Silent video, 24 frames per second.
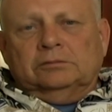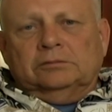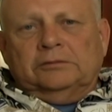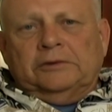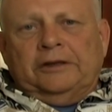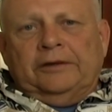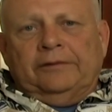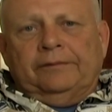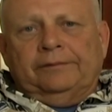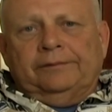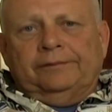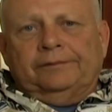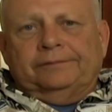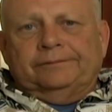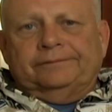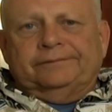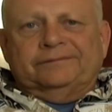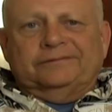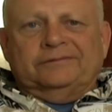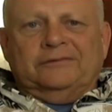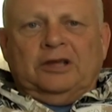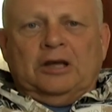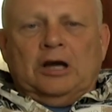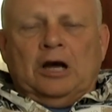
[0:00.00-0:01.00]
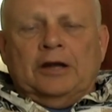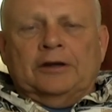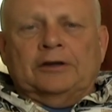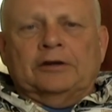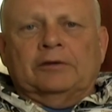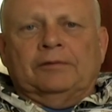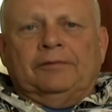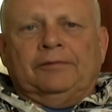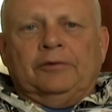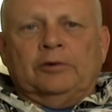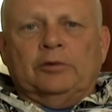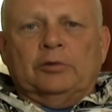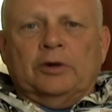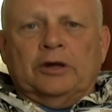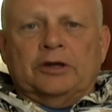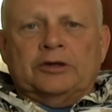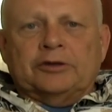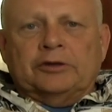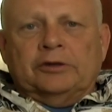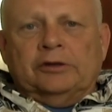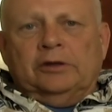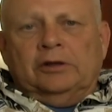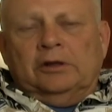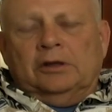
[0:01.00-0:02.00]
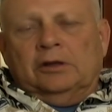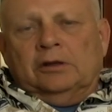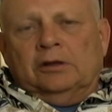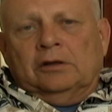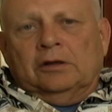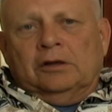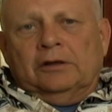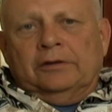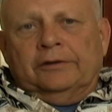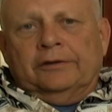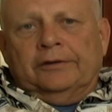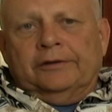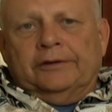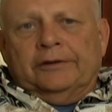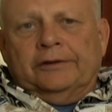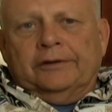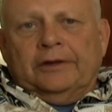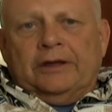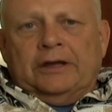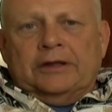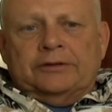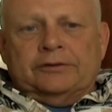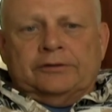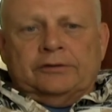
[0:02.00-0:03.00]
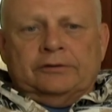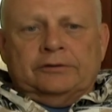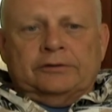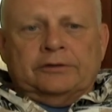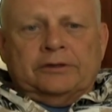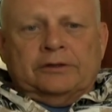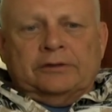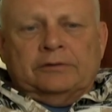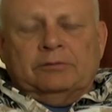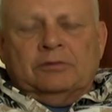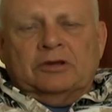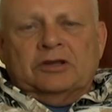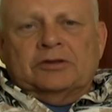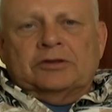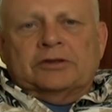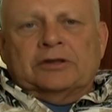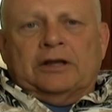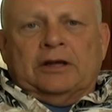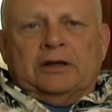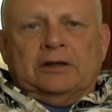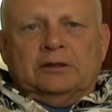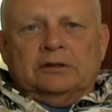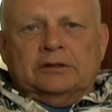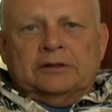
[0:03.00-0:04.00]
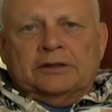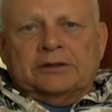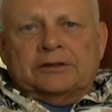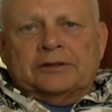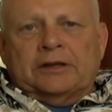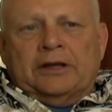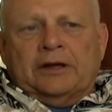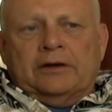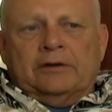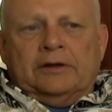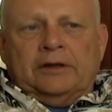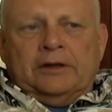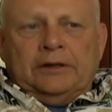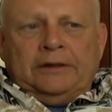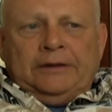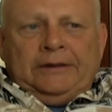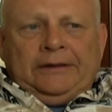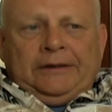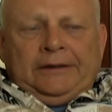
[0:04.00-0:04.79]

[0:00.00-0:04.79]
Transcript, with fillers: if gone to fruition and all the lawsuits have been settled, et cetera,